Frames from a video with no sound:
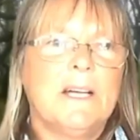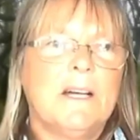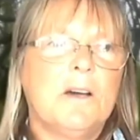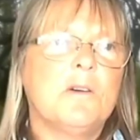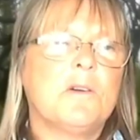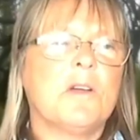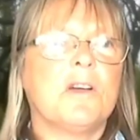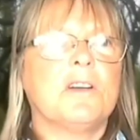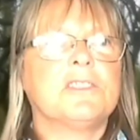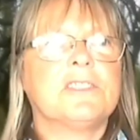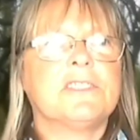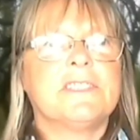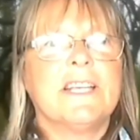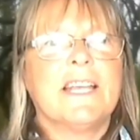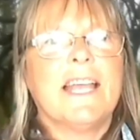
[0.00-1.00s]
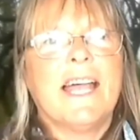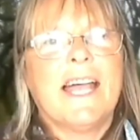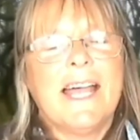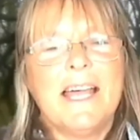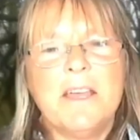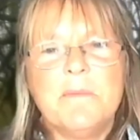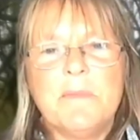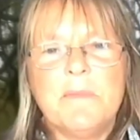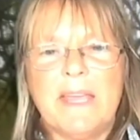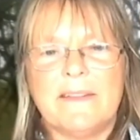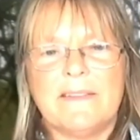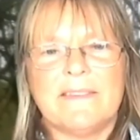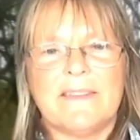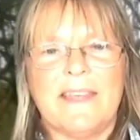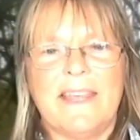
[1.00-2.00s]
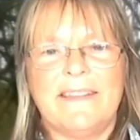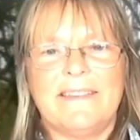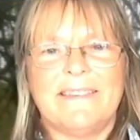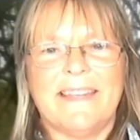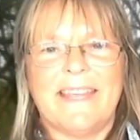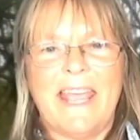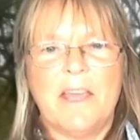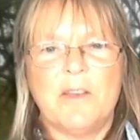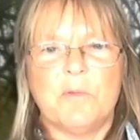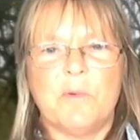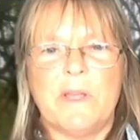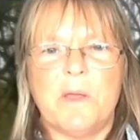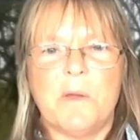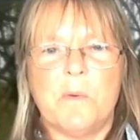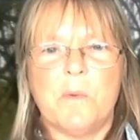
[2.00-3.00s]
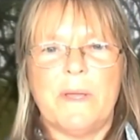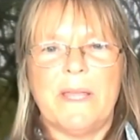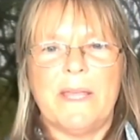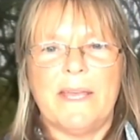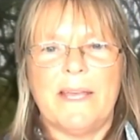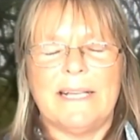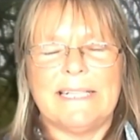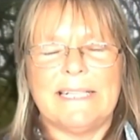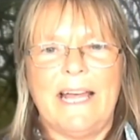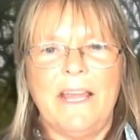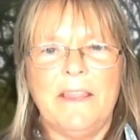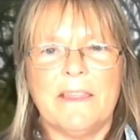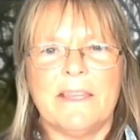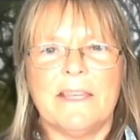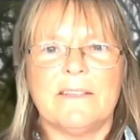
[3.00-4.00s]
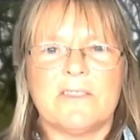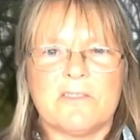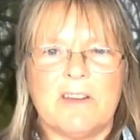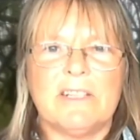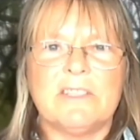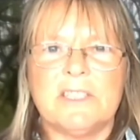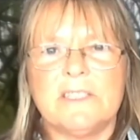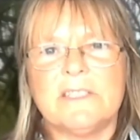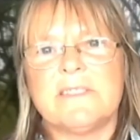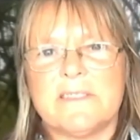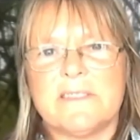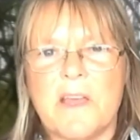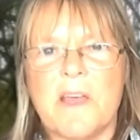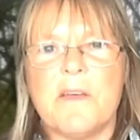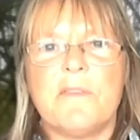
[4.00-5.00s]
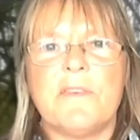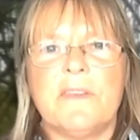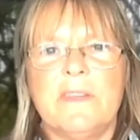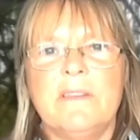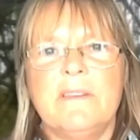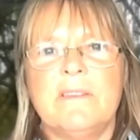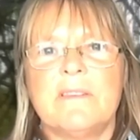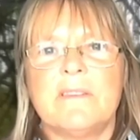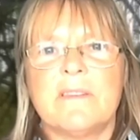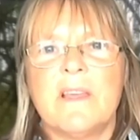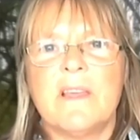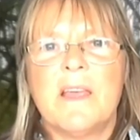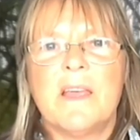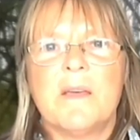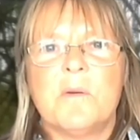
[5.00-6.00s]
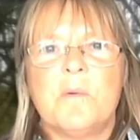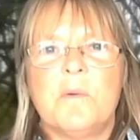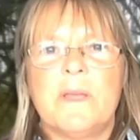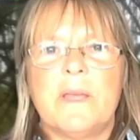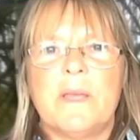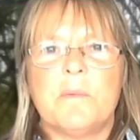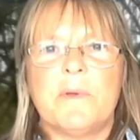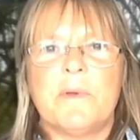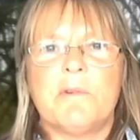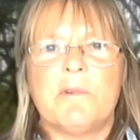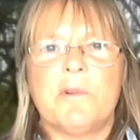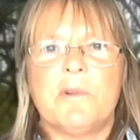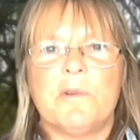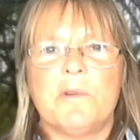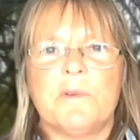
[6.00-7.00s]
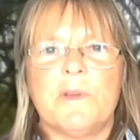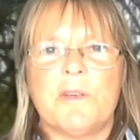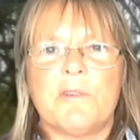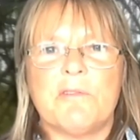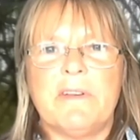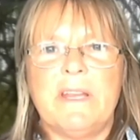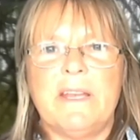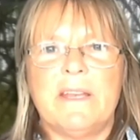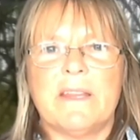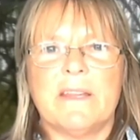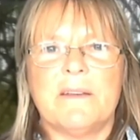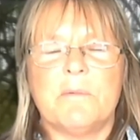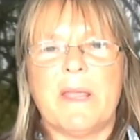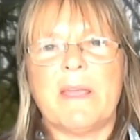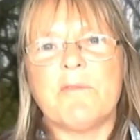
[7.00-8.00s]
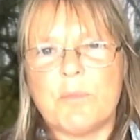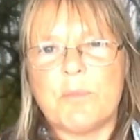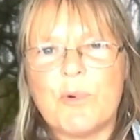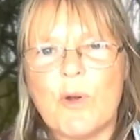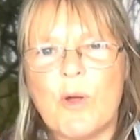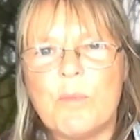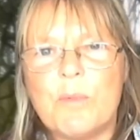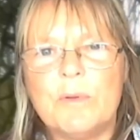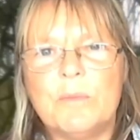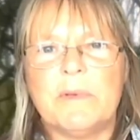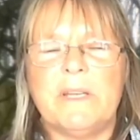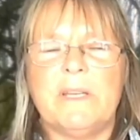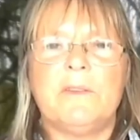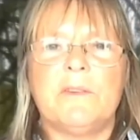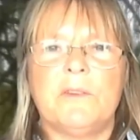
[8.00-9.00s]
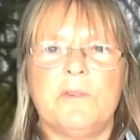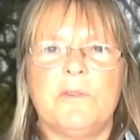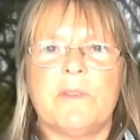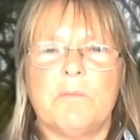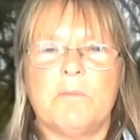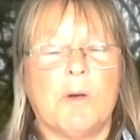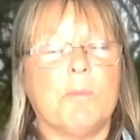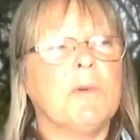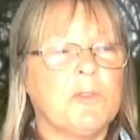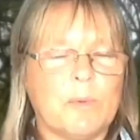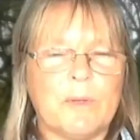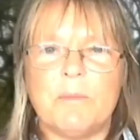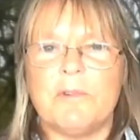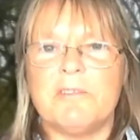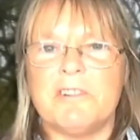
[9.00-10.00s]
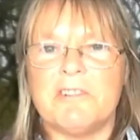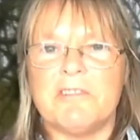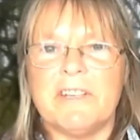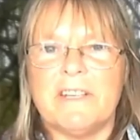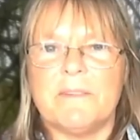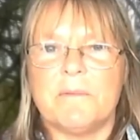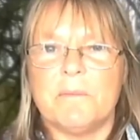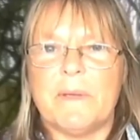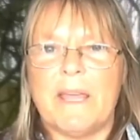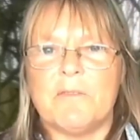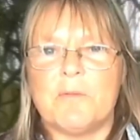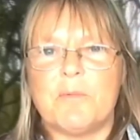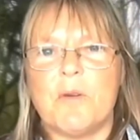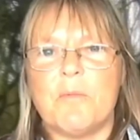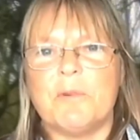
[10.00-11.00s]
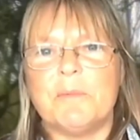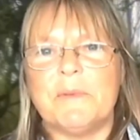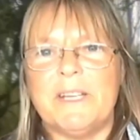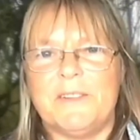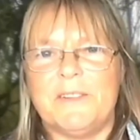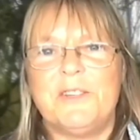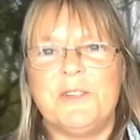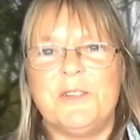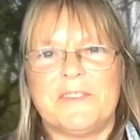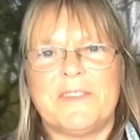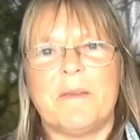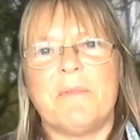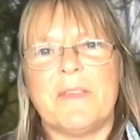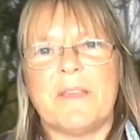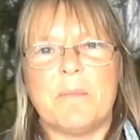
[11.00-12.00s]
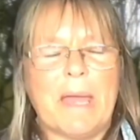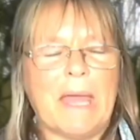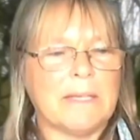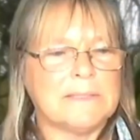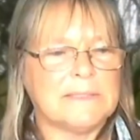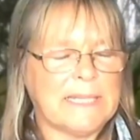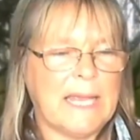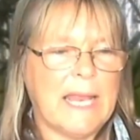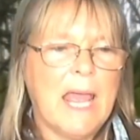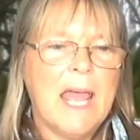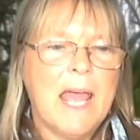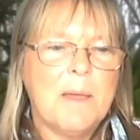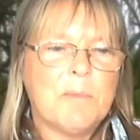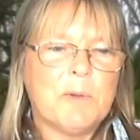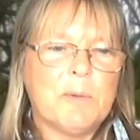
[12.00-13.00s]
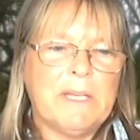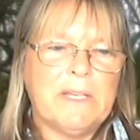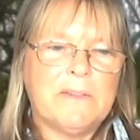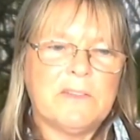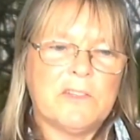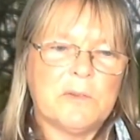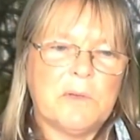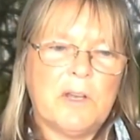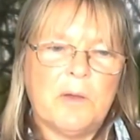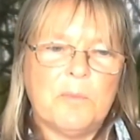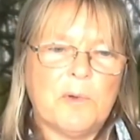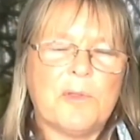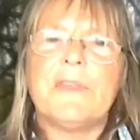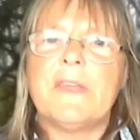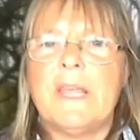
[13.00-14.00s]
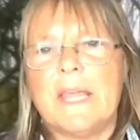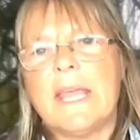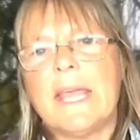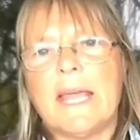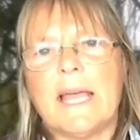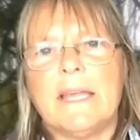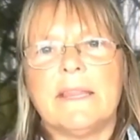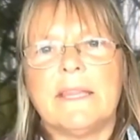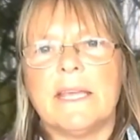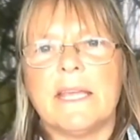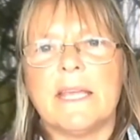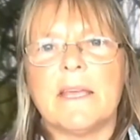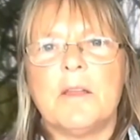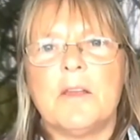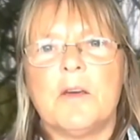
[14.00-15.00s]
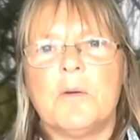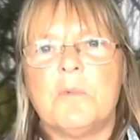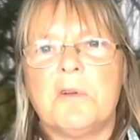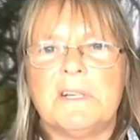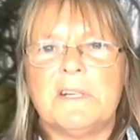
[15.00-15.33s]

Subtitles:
Oh gosh. It's again, we're I think scratching the surface. We're all agreed that we have a problem. We need to do something. Well, most people agree we have a problem. We need to do something about it. But we need to do a lot more thinking, I think, a lot more